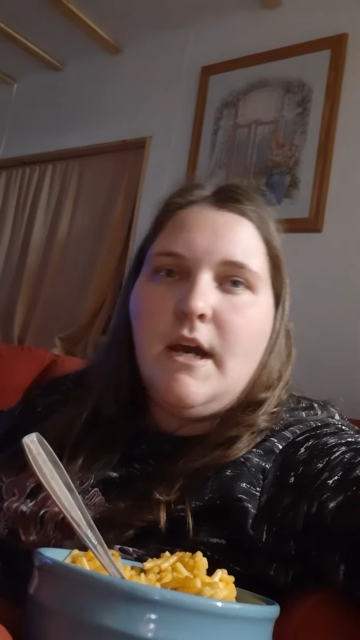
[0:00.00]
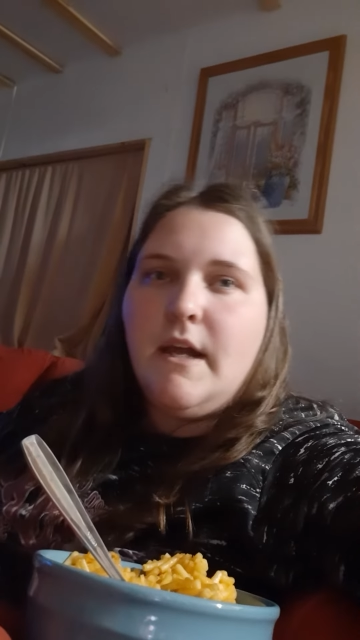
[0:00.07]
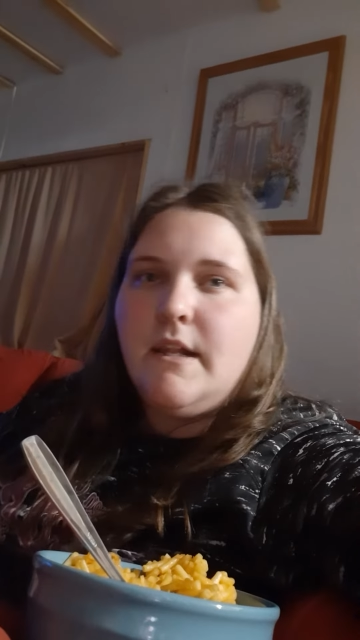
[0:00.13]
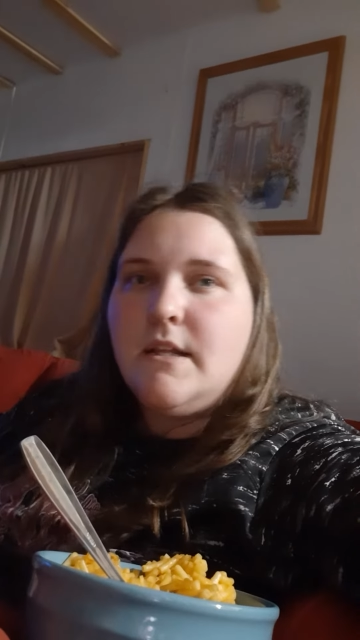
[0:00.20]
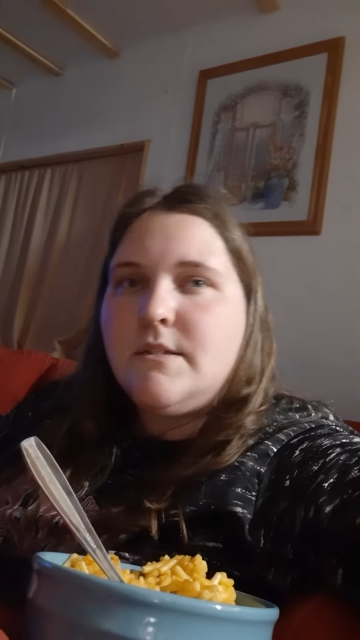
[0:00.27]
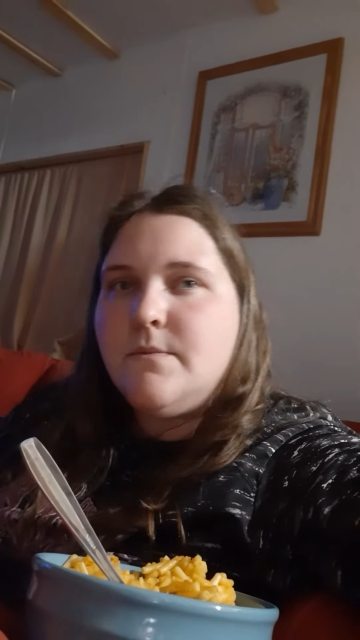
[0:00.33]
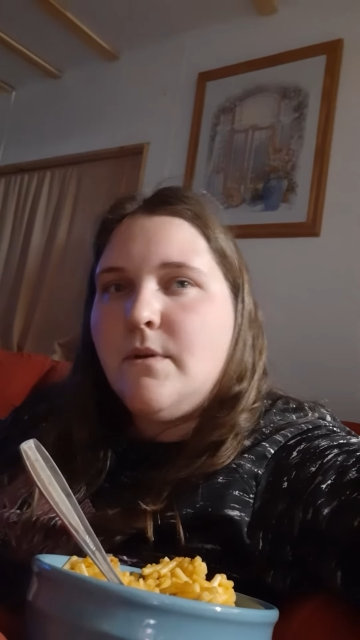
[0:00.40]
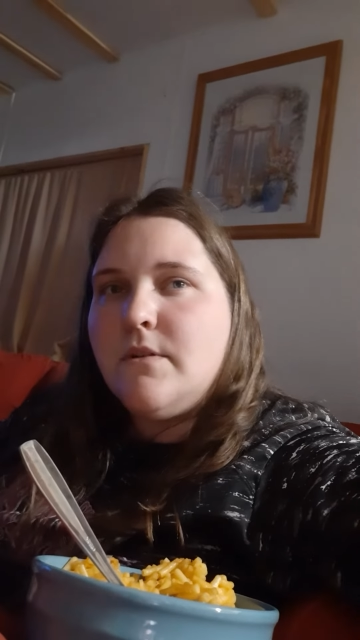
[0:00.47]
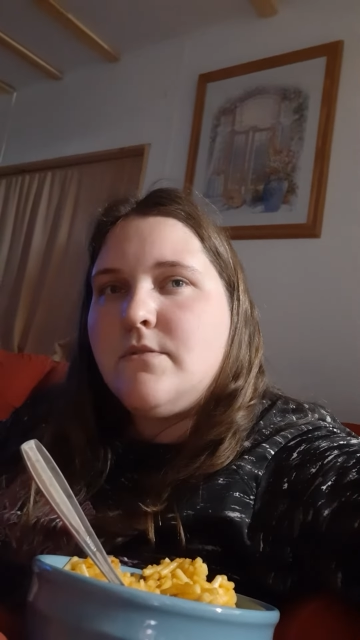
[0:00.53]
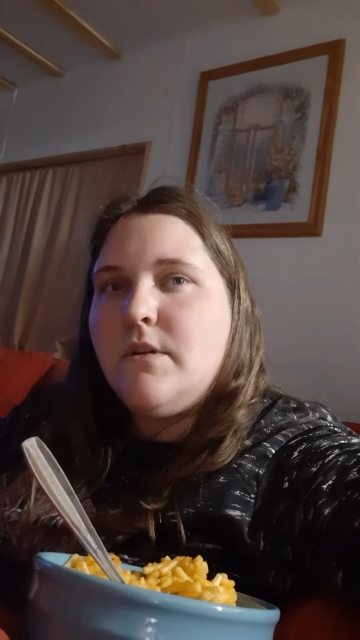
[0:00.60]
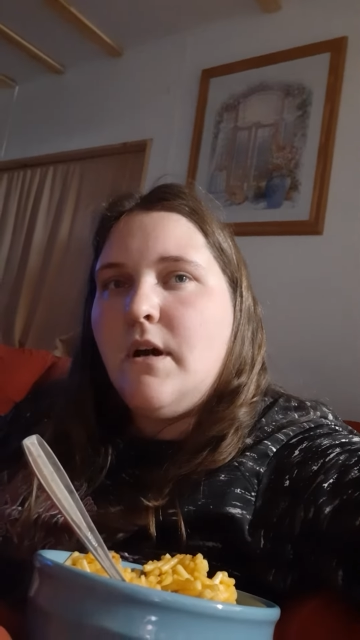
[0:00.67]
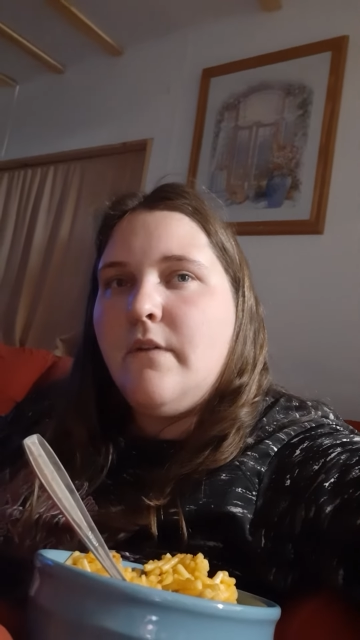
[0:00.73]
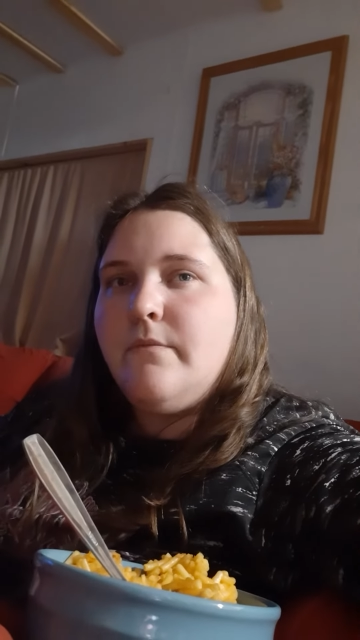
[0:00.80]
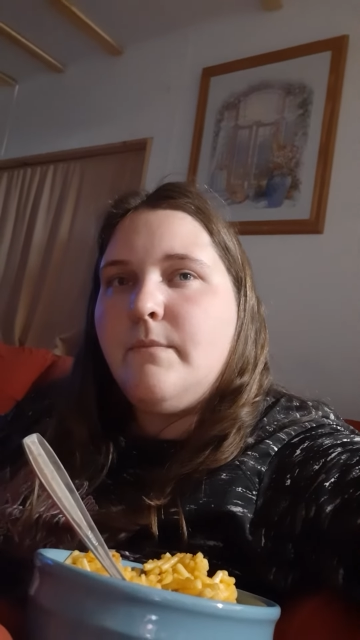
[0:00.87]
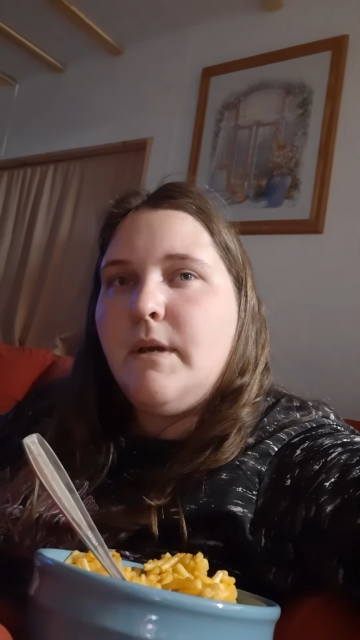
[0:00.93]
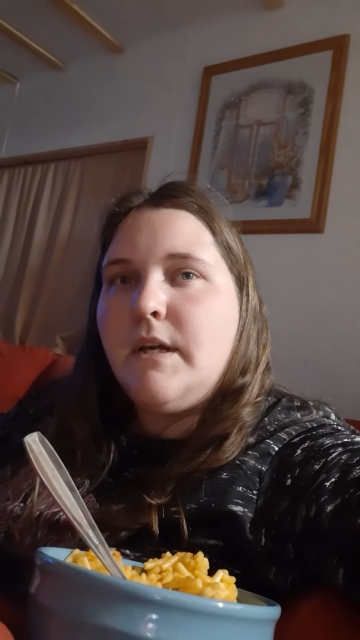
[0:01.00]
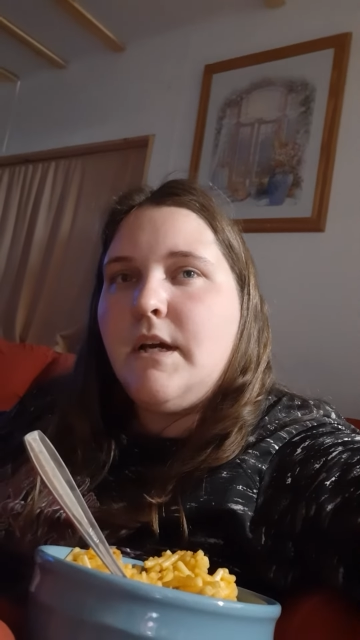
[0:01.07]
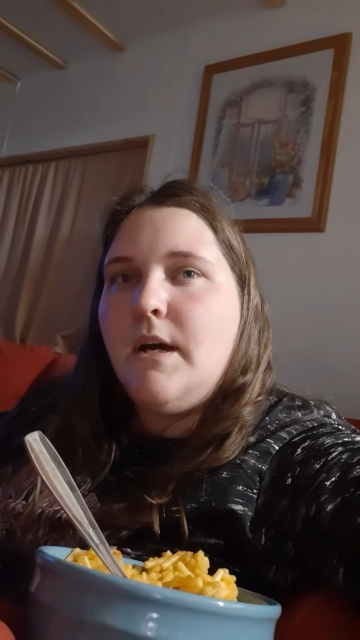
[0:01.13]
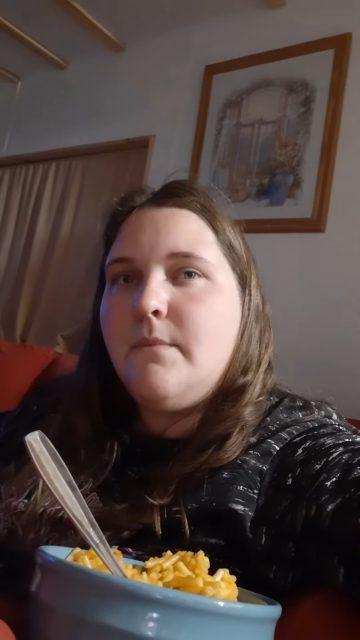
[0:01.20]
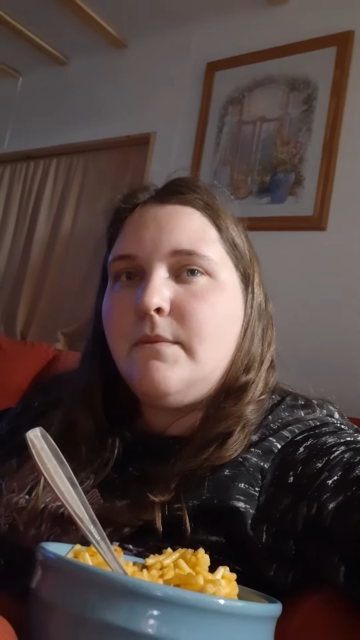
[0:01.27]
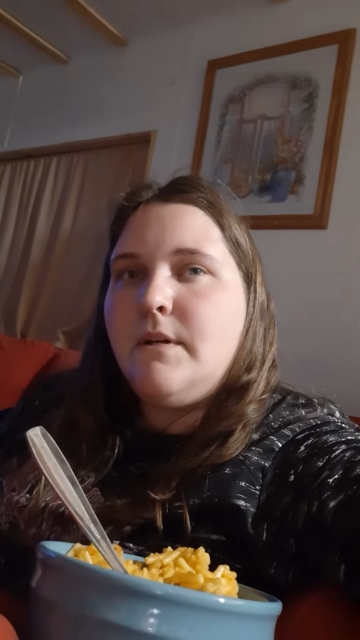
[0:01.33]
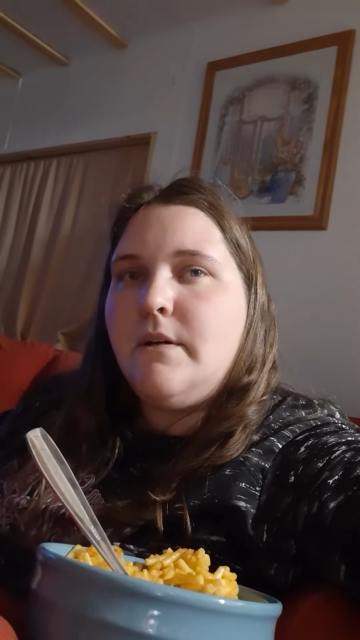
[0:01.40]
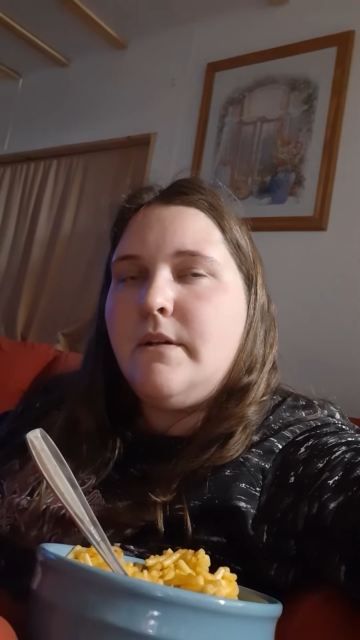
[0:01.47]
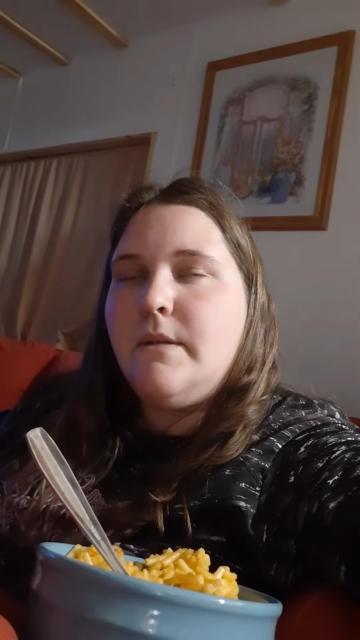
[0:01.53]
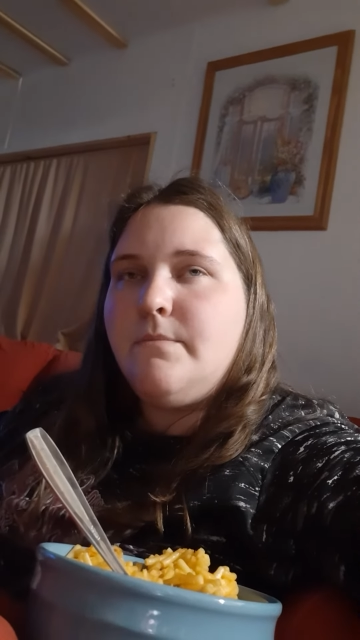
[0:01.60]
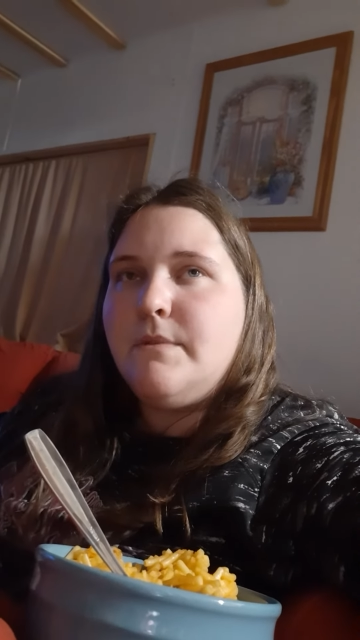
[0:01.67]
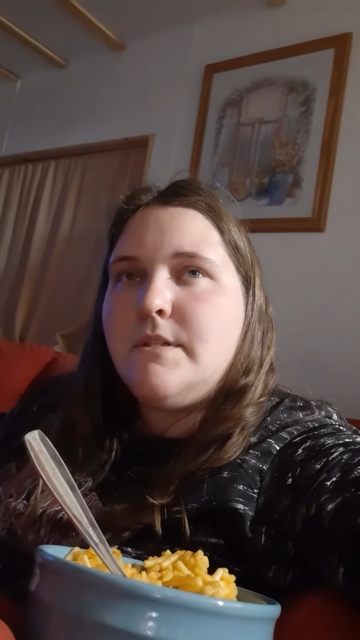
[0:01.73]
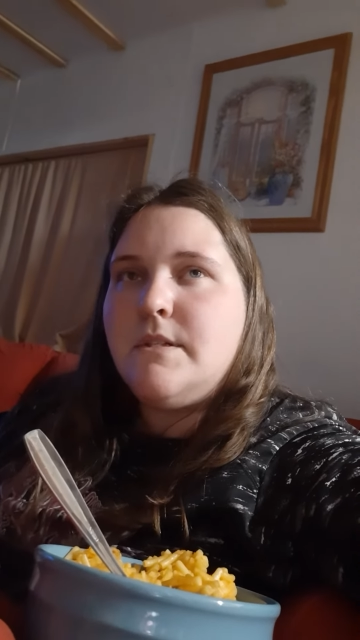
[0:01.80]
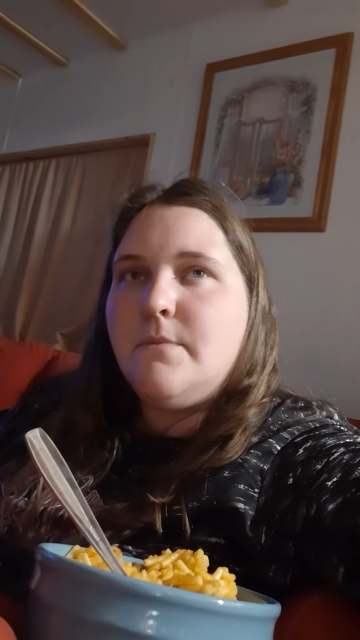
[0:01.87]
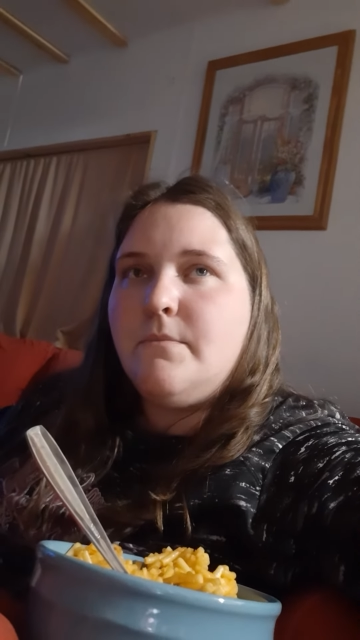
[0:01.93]
And that's the wrong style for my cup, Cody.
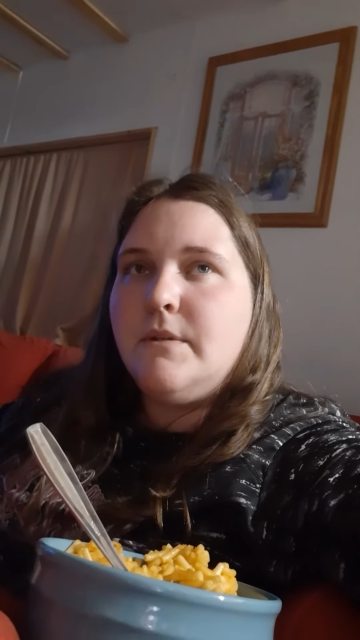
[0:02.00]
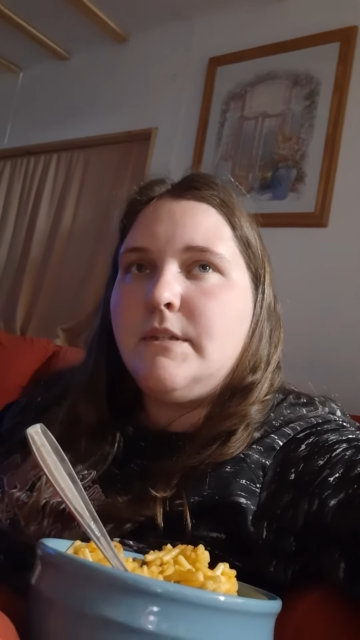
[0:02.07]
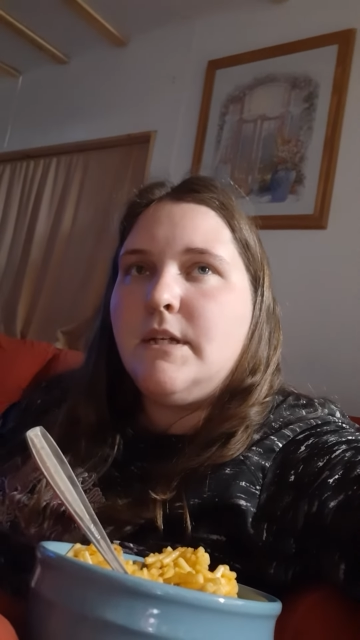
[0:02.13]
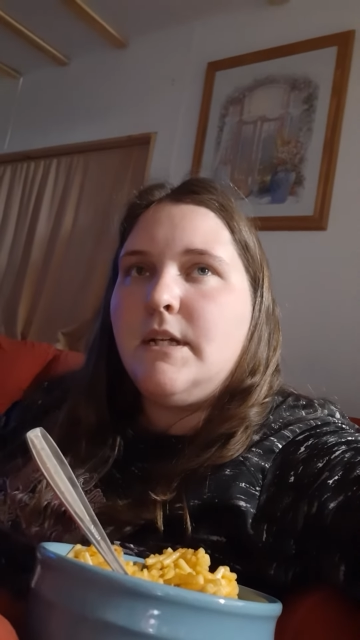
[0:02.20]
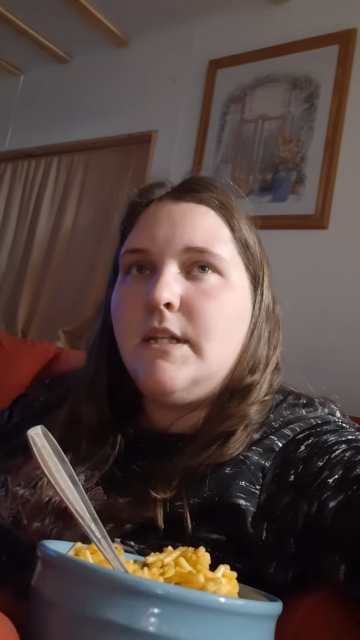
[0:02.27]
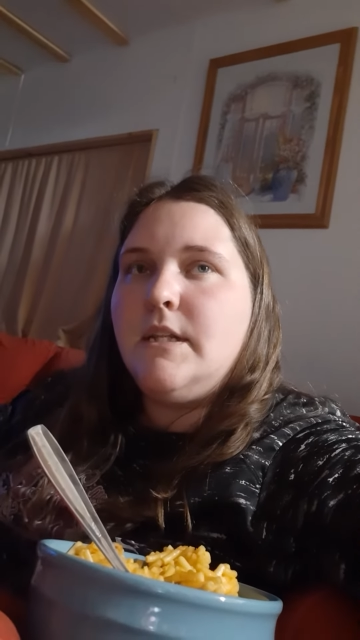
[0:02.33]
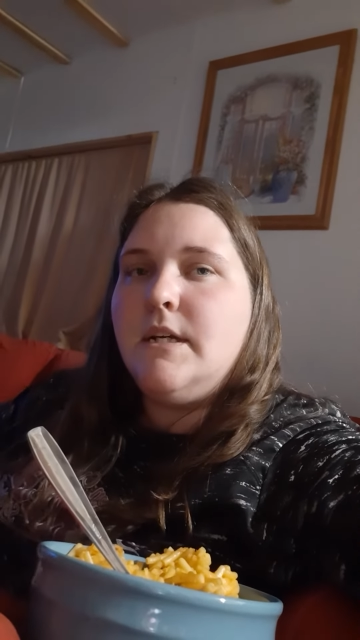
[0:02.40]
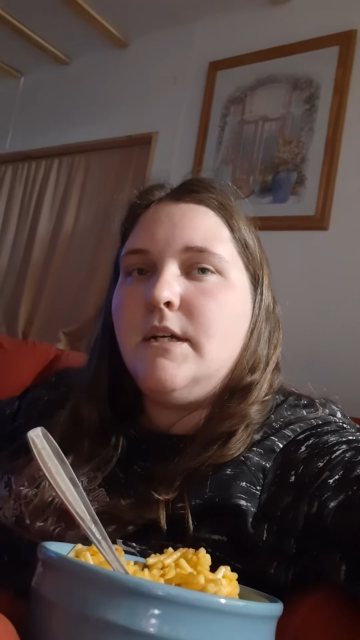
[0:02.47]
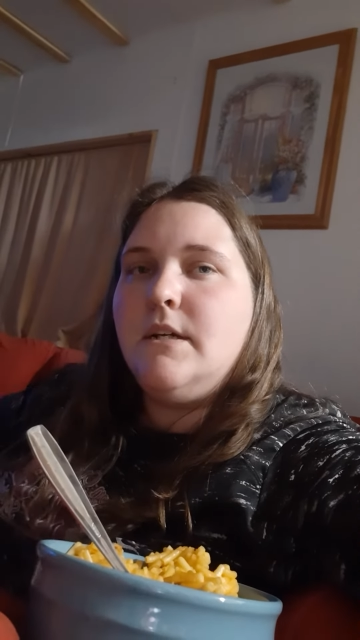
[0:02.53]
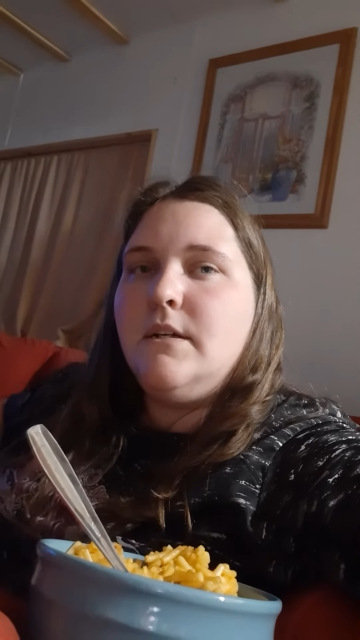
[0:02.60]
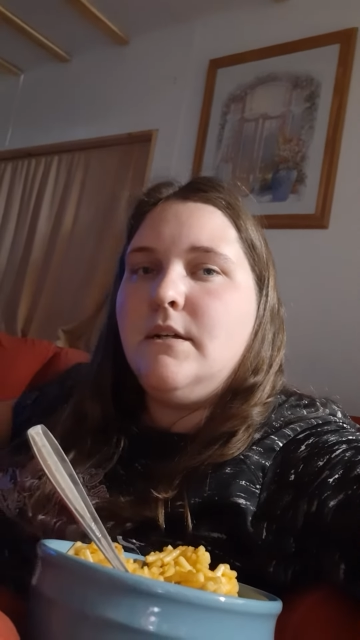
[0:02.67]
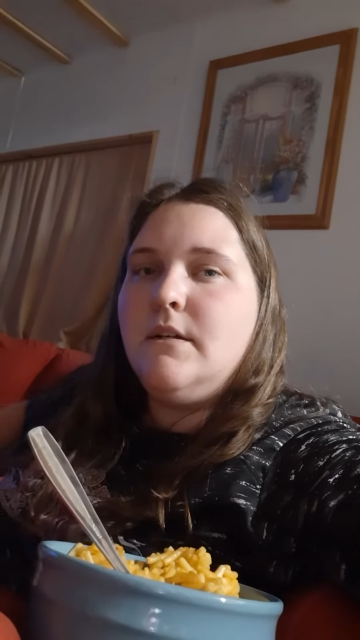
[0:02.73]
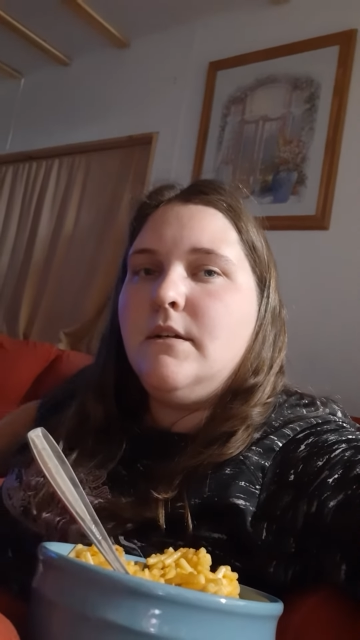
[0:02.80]
Please don't put that in there.